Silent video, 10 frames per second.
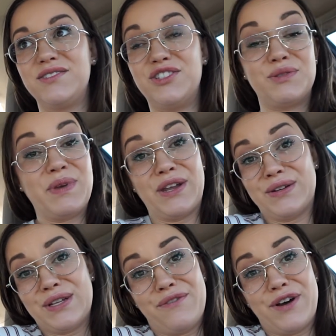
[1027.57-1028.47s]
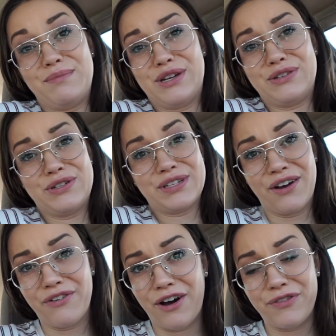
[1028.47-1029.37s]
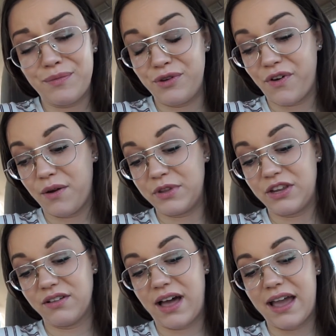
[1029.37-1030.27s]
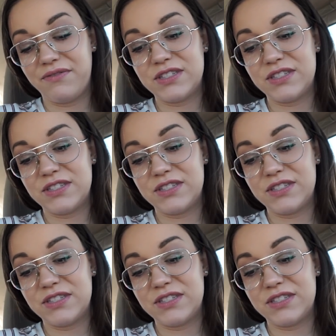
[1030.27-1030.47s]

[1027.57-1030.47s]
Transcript: just pick yourself up, dust yourself off, and move on with your life.